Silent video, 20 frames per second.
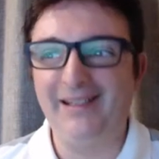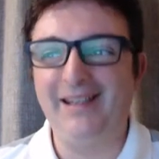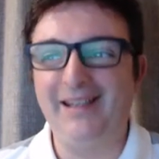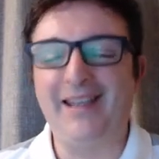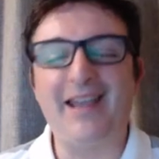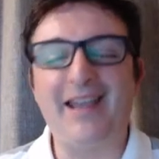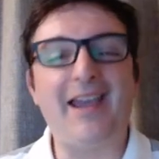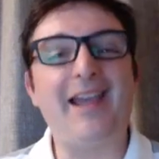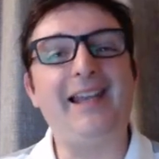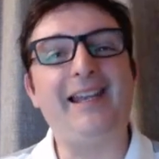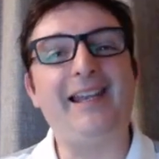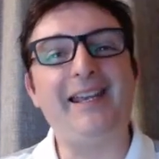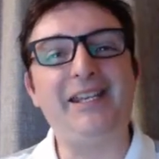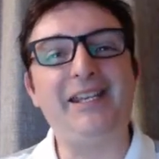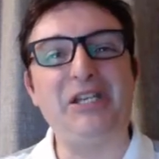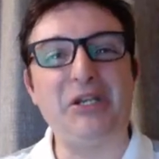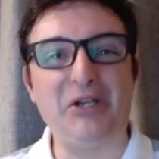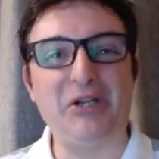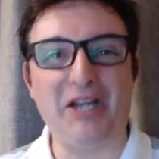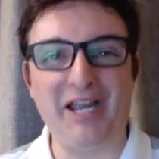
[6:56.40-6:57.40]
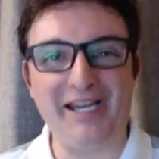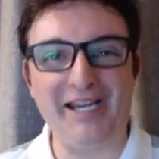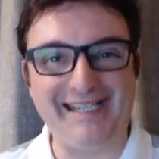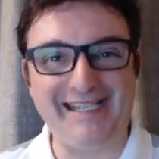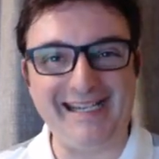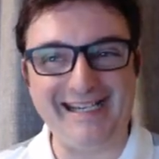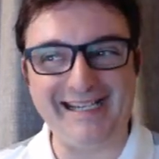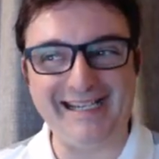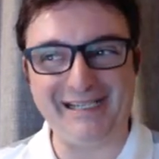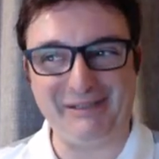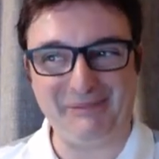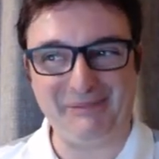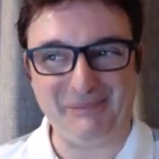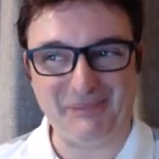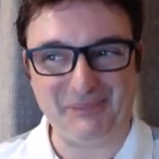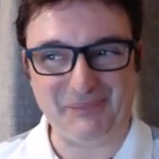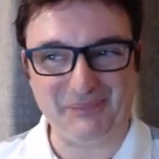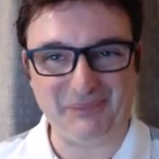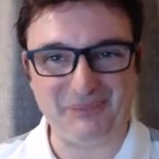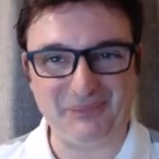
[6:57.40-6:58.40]
I like your idea.
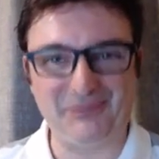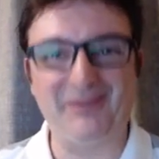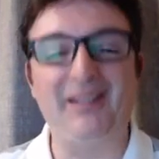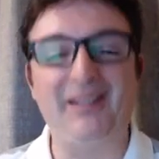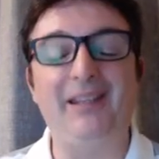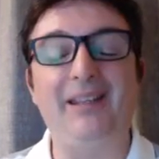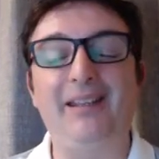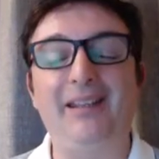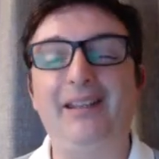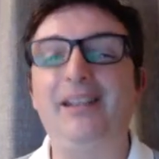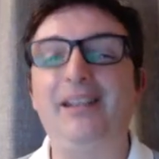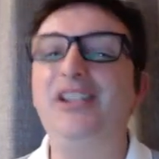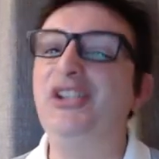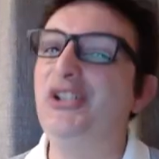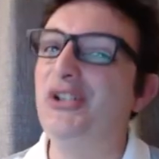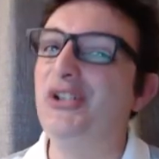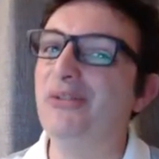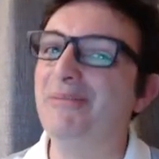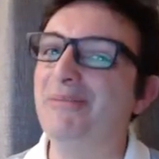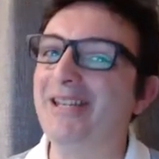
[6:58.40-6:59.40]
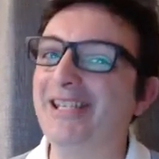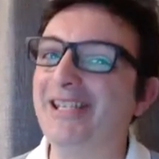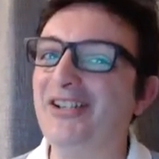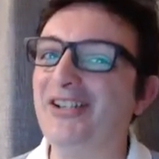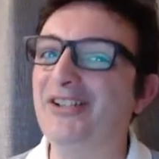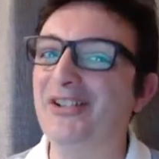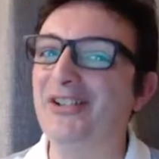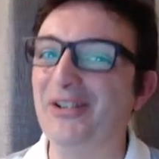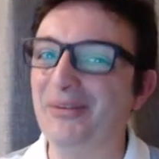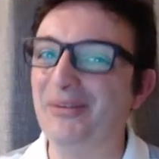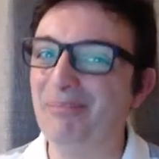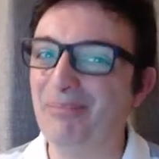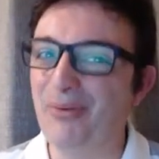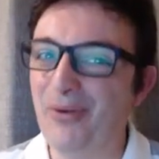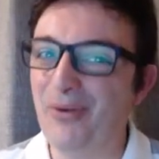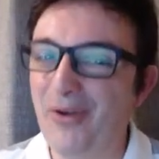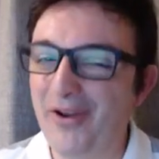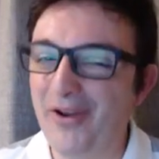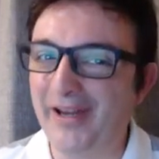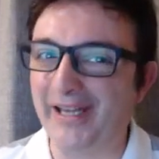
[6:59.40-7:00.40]
You make a good
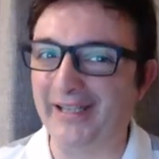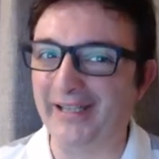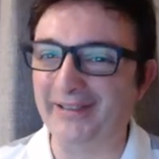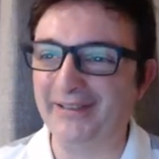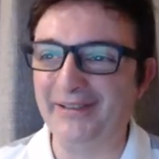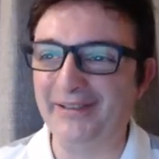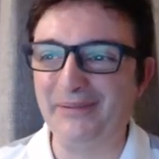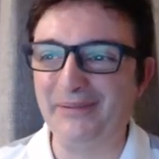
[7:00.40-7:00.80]
point.